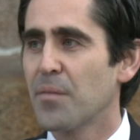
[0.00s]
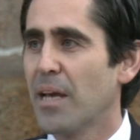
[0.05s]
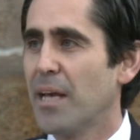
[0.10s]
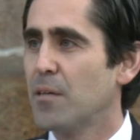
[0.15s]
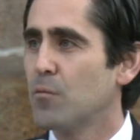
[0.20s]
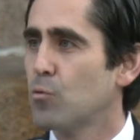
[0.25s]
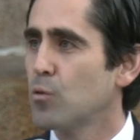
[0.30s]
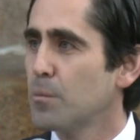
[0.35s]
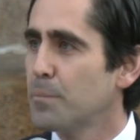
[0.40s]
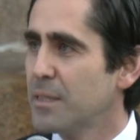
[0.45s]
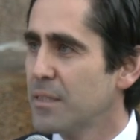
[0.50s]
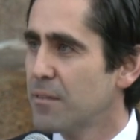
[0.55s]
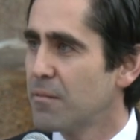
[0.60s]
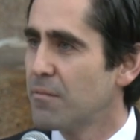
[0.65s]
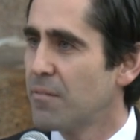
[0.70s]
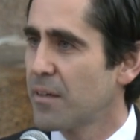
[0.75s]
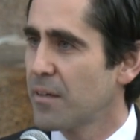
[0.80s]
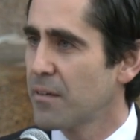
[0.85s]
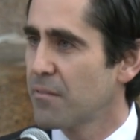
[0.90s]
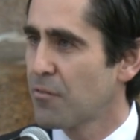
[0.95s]
And it will be the
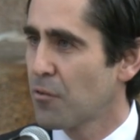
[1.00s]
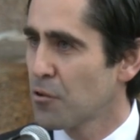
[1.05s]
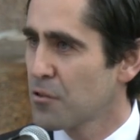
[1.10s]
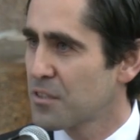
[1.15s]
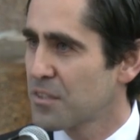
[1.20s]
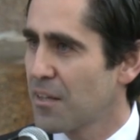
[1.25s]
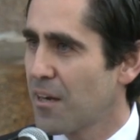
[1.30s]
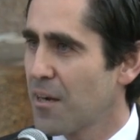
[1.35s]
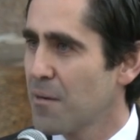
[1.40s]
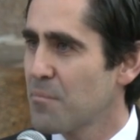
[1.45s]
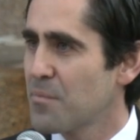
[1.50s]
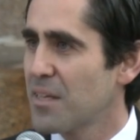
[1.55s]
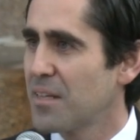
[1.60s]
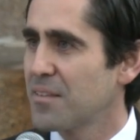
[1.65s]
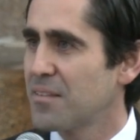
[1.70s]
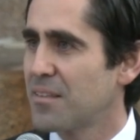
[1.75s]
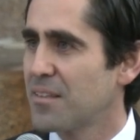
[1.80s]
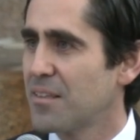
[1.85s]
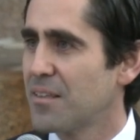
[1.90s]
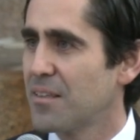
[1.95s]
very first time
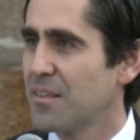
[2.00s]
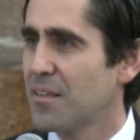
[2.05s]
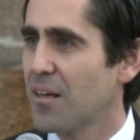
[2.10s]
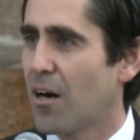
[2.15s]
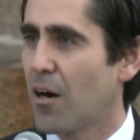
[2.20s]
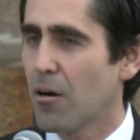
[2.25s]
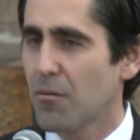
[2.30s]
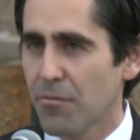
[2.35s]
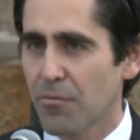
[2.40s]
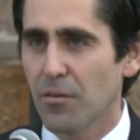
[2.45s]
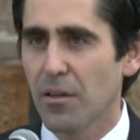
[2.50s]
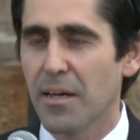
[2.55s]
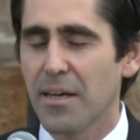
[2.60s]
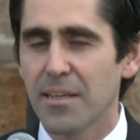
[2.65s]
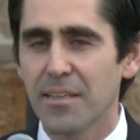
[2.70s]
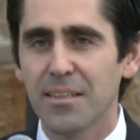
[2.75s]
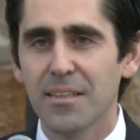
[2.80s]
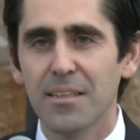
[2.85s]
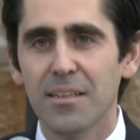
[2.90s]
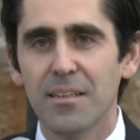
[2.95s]
that our
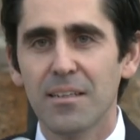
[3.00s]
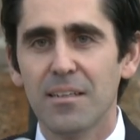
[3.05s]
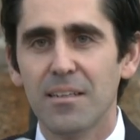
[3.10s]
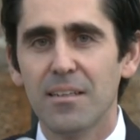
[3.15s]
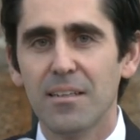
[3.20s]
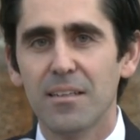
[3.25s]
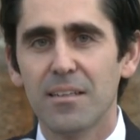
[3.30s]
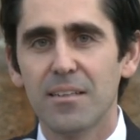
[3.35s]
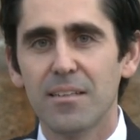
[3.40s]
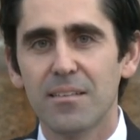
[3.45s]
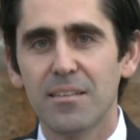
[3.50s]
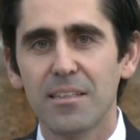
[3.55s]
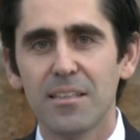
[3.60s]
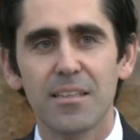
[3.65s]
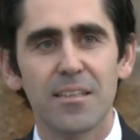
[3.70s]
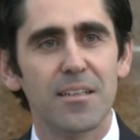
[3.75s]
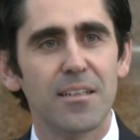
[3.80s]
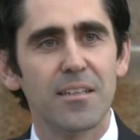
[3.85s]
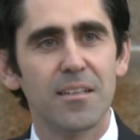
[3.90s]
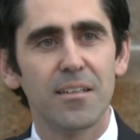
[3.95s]
flag,
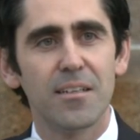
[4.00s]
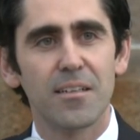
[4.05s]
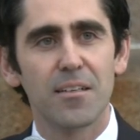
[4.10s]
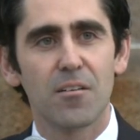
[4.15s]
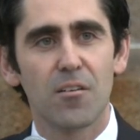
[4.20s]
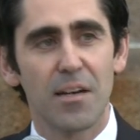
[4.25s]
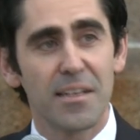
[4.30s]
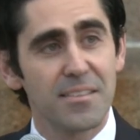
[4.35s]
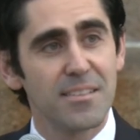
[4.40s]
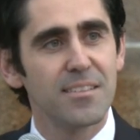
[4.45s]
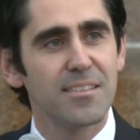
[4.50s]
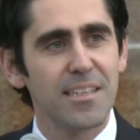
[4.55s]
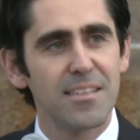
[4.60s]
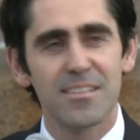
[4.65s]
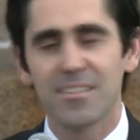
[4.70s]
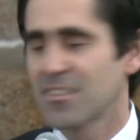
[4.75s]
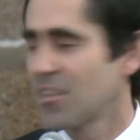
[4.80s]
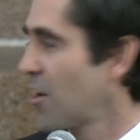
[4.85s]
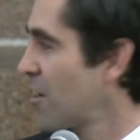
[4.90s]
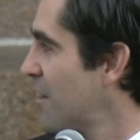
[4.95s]
the crescent
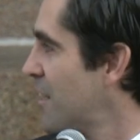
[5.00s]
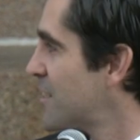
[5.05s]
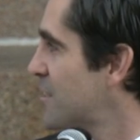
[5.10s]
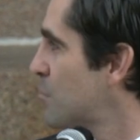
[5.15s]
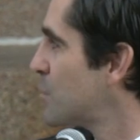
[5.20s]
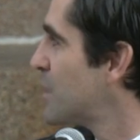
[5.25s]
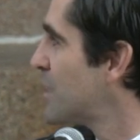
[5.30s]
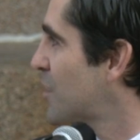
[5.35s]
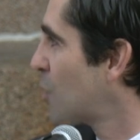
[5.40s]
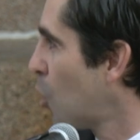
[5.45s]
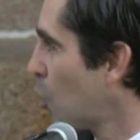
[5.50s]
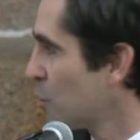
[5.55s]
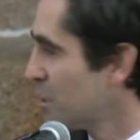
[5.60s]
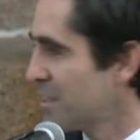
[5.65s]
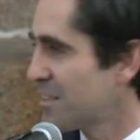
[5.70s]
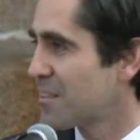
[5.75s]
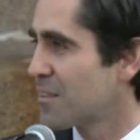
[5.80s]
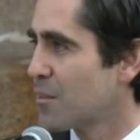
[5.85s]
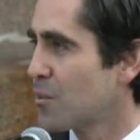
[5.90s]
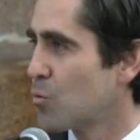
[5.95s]
and star, as we call
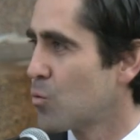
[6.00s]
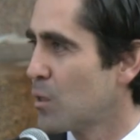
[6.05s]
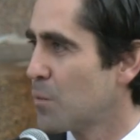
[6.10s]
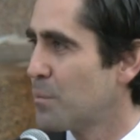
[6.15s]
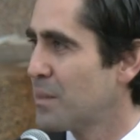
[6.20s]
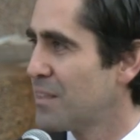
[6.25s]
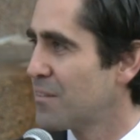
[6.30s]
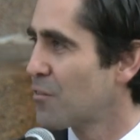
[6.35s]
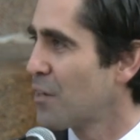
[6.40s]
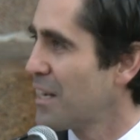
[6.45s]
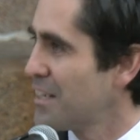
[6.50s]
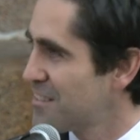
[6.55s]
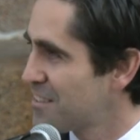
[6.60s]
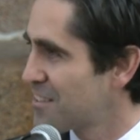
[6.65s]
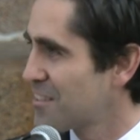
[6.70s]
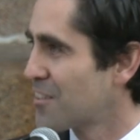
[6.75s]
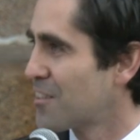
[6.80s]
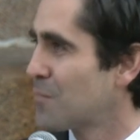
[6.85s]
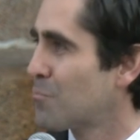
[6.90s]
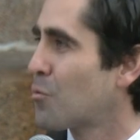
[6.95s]
it, will be
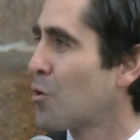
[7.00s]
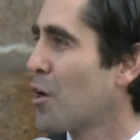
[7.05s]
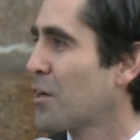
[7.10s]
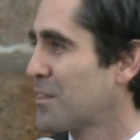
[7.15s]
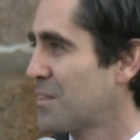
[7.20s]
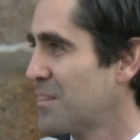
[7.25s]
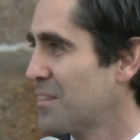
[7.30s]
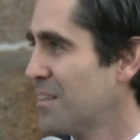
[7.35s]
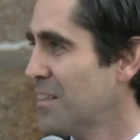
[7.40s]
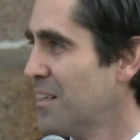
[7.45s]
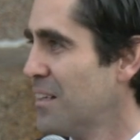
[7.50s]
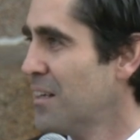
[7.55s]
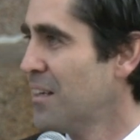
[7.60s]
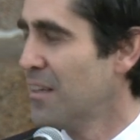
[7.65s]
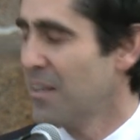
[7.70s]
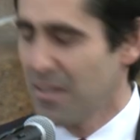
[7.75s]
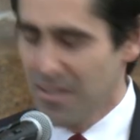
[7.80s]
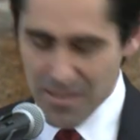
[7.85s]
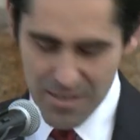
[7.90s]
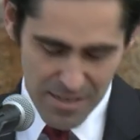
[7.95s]
raised here in Brockton.
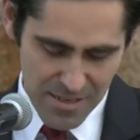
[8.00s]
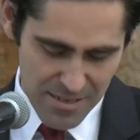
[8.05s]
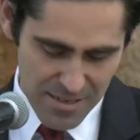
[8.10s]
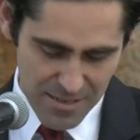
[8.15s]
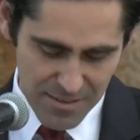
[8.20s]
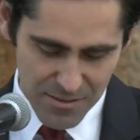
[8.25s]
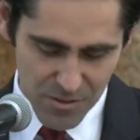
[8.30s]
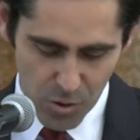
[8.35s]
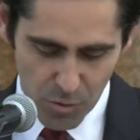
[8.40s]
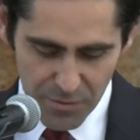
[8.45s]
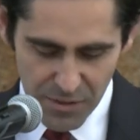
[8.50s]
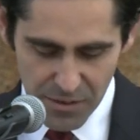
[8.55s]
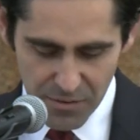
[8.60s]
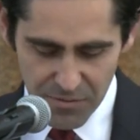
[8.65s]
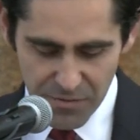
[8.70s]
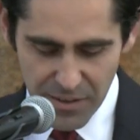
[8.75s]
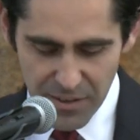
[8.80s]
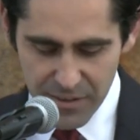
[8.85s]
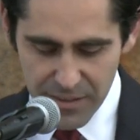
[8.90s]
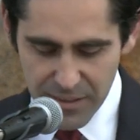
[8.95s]
Uh, so we are
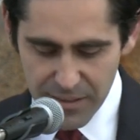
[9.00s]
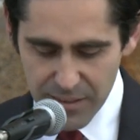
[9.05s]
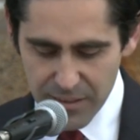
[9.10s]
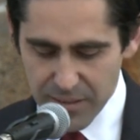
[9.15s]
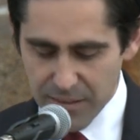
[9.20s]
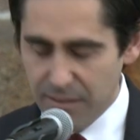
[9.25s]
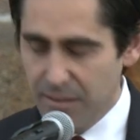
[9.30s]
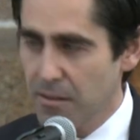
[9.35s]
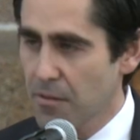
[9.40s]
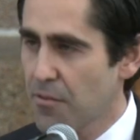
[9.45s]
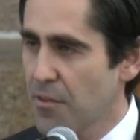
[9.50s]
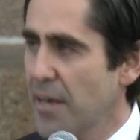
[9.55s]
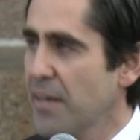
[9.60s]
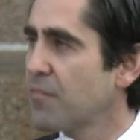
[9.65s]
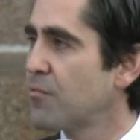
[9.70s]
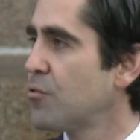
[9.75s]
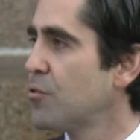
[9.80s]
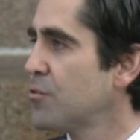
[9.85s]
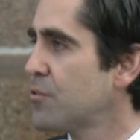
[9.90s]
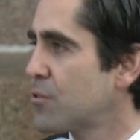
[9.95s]
very uh,
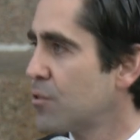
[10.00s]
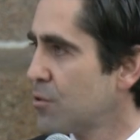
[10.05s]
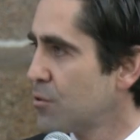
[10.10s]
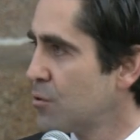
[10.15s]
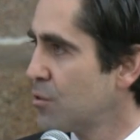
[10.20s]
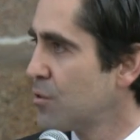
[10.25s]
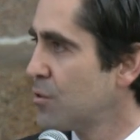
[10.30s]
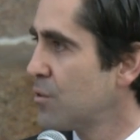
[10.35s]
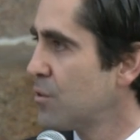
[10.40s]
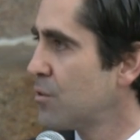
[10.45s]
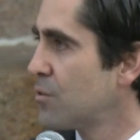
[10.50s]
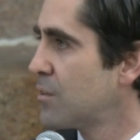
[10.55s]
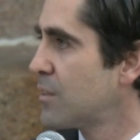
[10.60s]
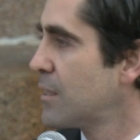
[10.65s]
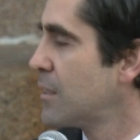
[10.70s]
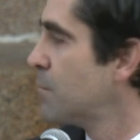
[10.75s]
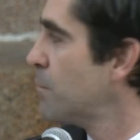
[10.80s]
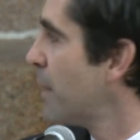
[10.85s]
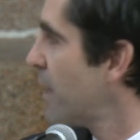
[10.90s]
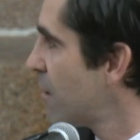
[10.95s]
thankful to uh,
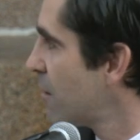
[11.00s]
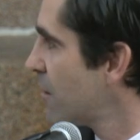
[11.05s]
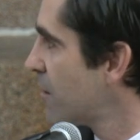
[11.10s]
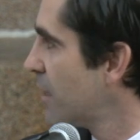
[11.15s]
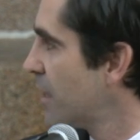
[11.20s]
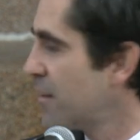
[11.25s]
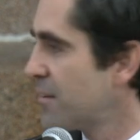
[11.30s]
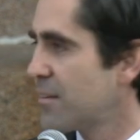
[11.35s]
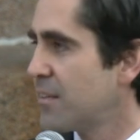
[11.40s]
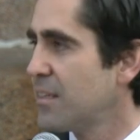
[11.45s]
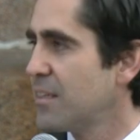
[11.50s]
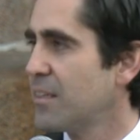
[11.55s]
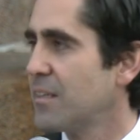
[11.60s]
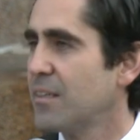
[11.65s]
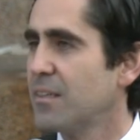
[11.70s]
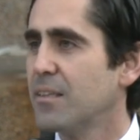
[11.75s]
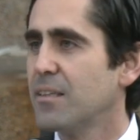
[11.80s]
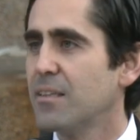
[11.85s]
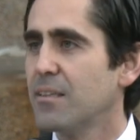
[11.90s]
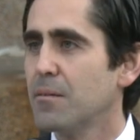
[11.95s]
the mayor and
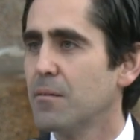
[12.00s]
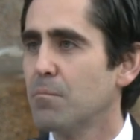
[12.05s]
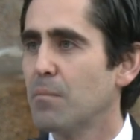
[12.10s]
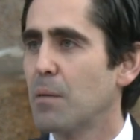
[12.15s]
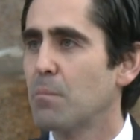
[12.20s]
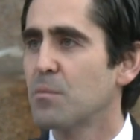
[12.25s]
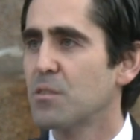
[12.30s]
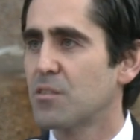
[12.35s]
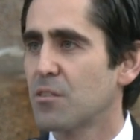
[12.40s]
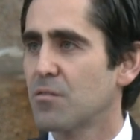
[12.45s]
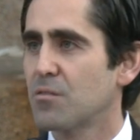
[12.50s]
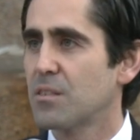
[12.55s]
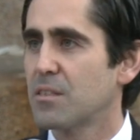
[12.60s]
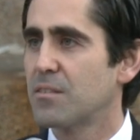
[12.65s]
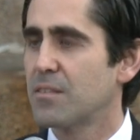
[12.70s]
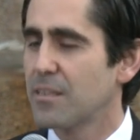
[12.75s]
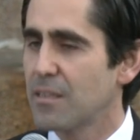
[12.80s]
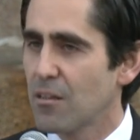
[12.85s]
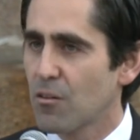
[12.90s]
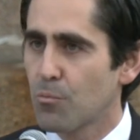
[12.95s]
the members of the
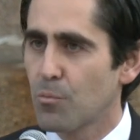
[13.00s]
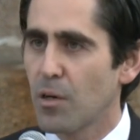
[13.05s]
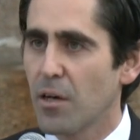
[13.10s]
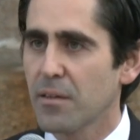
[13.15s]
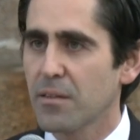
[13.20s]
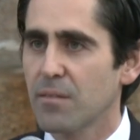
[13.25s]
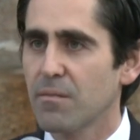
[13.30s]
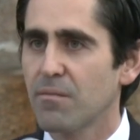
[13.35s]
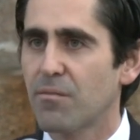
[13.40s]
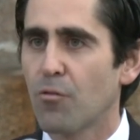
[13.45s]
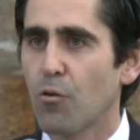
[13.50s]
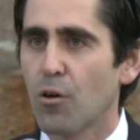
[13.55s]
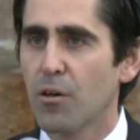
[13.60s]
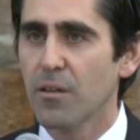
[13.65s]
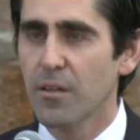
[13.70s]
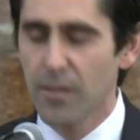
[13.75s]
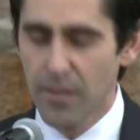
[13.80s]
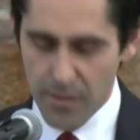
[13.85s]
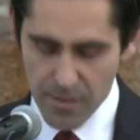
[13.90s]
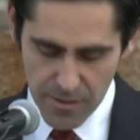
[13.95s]
city of Brockton for